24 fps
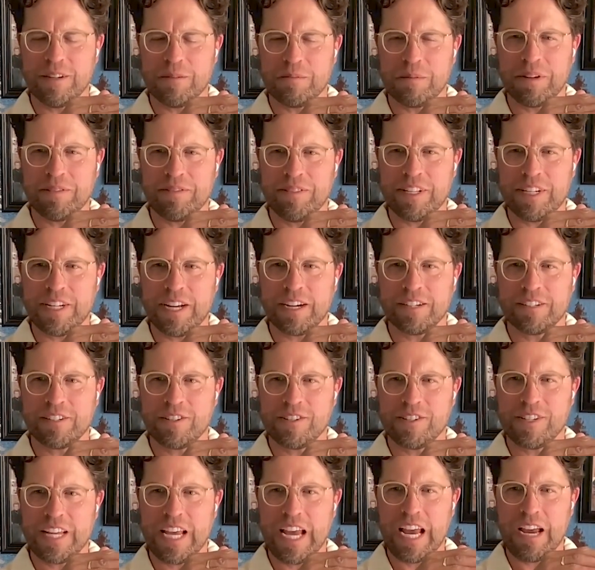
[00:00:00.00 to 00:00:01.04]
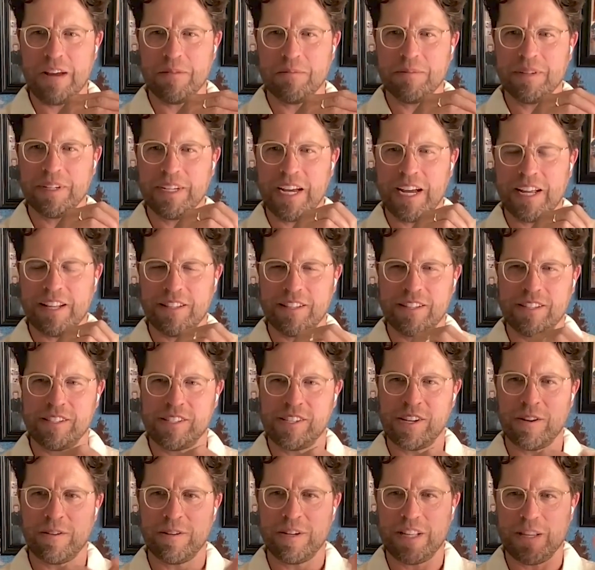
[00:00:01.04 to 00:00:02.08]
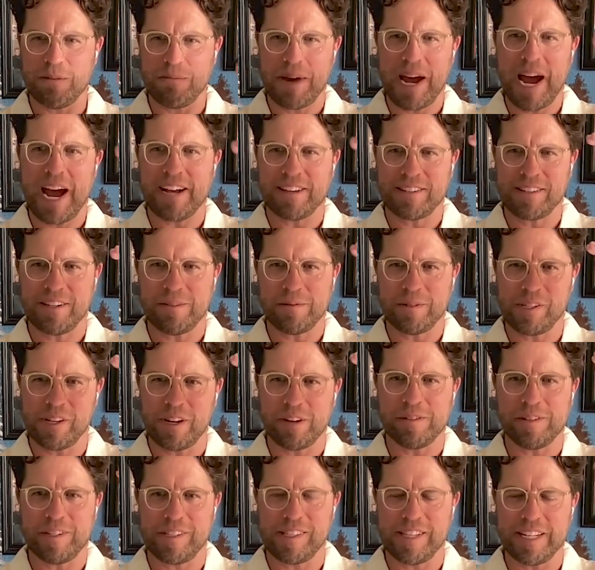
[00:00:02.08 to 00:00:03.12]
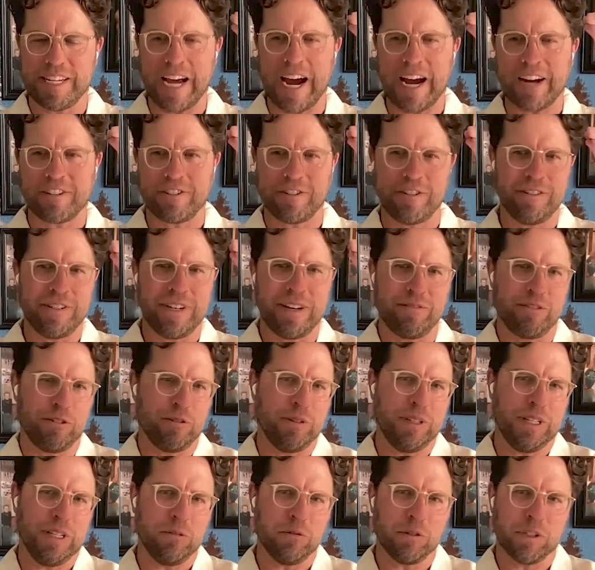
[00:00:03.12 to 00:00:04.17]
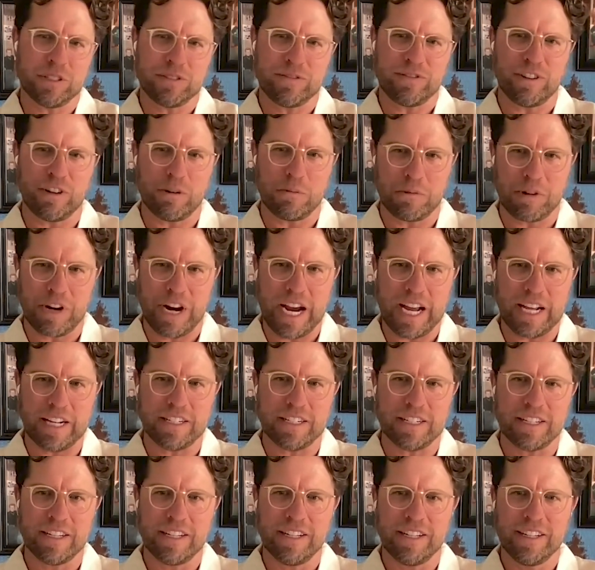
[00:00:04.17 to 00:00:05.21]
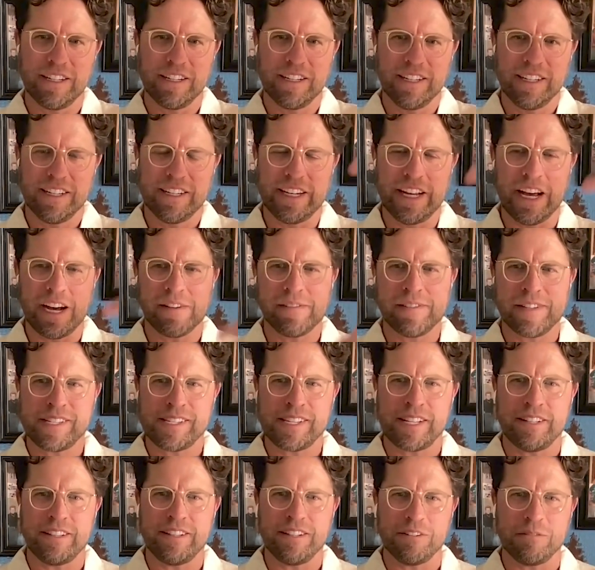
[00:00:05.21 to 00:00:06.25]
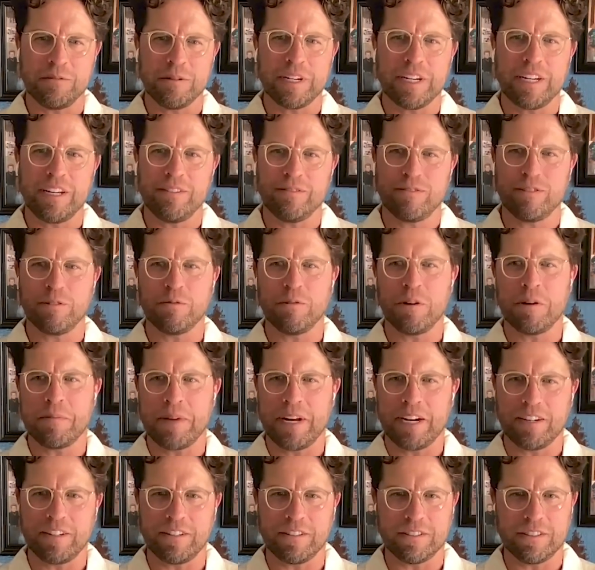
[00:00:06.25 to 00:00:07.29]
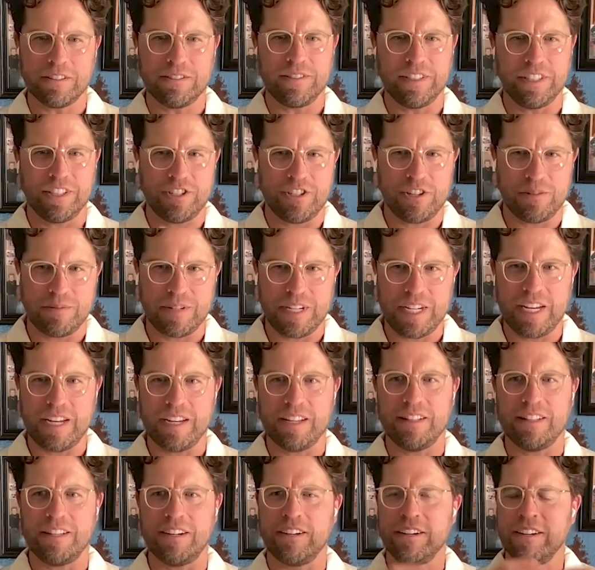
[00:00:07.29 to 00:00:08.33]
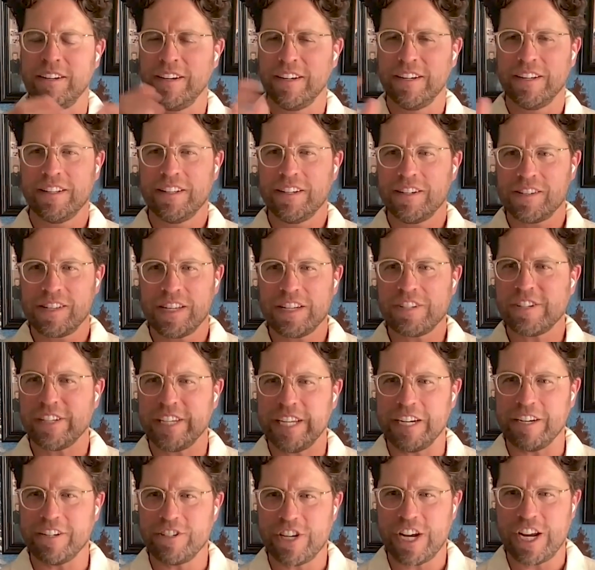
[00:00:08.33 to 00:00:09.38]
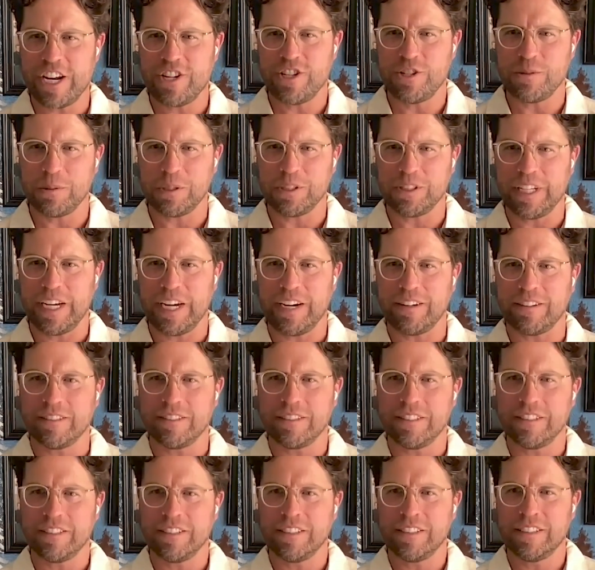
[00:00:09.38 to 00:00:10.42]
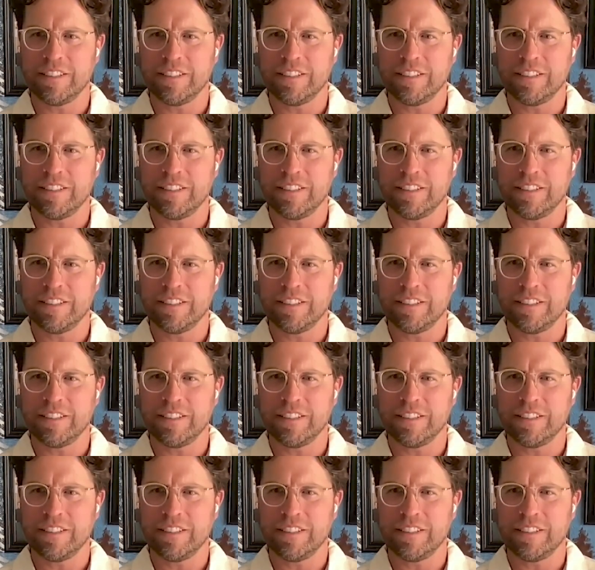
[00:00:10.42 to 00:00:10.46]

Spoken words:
above the doctor's name? And so in the past, it was always the doctor who never really worked for a brand. And all of a sudden they're working for One Medical or Village MD, and they're essentially interchangeable now.